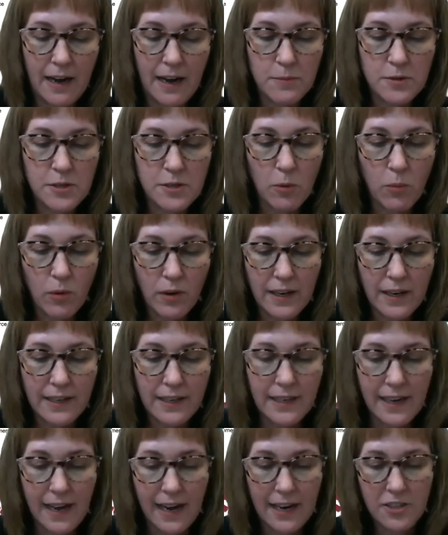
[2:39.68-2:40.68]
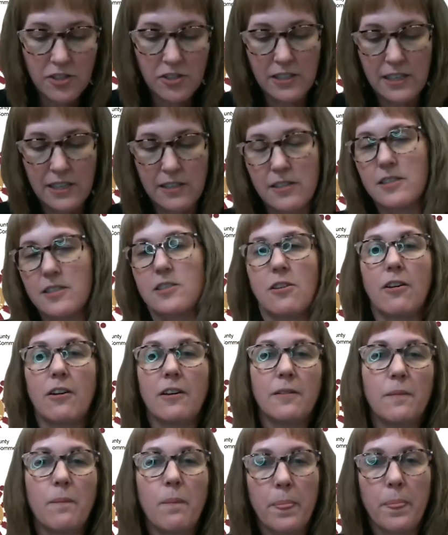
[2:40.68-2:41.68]
So we're going to actually
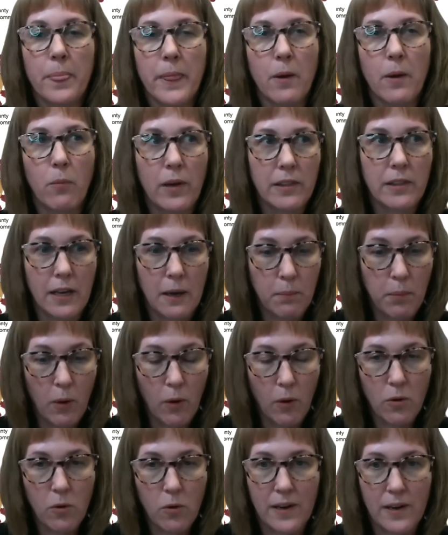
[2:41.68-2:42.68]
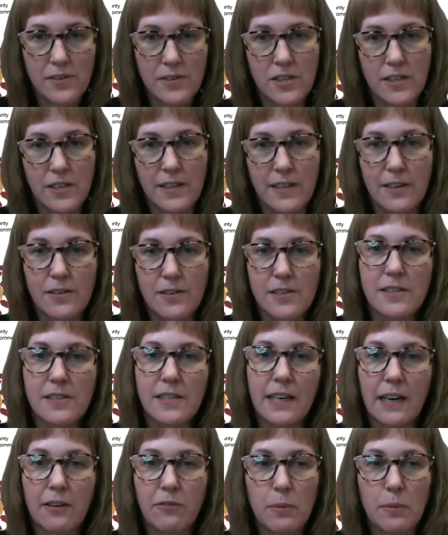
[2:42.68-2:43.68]
start with a poll question here just to
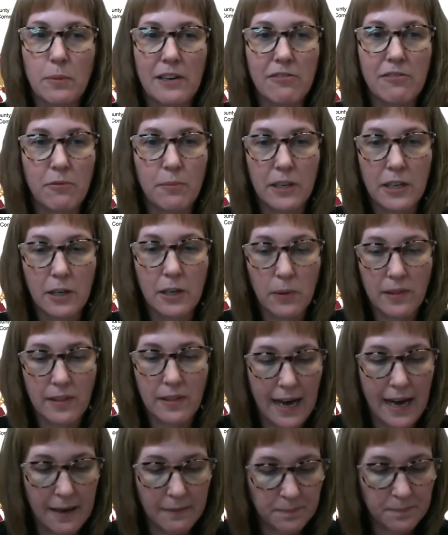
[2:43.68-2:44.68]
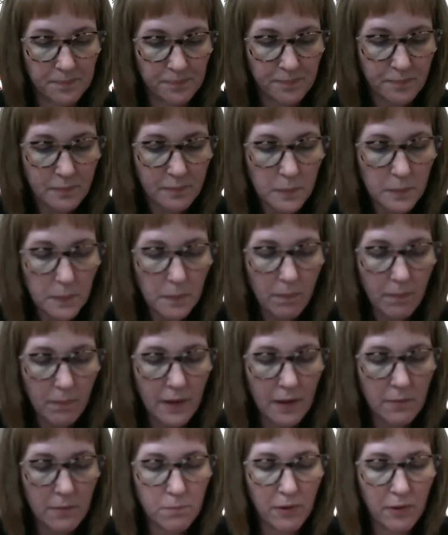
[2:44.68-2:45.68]
get everybody familiar with that.
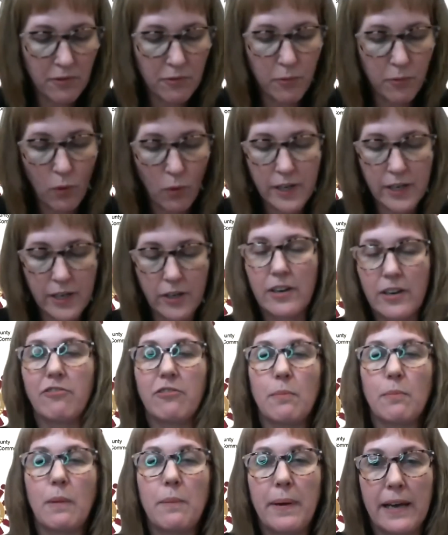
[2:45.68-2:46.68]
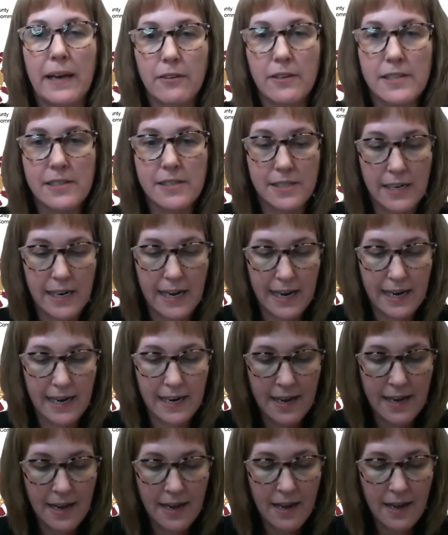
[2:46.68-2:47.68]
Before hearing from our panelists today,
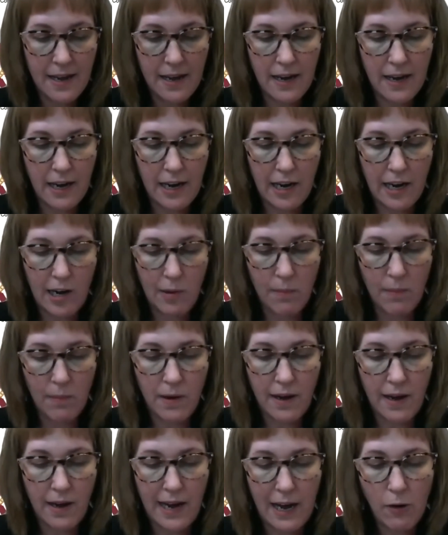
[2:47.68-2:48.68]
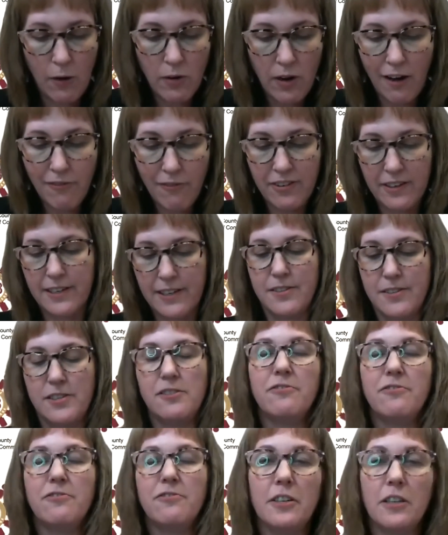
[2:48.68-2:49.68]
how confident do
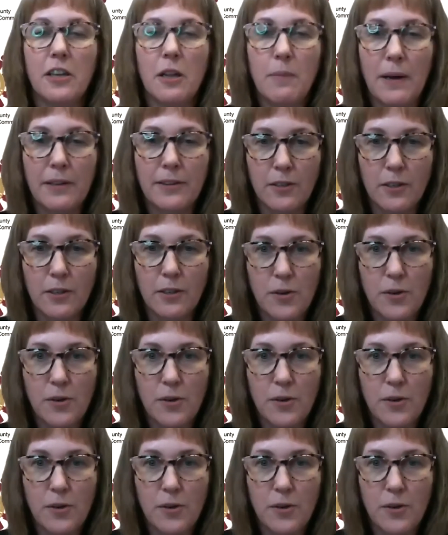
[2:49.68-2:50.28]
you feel about the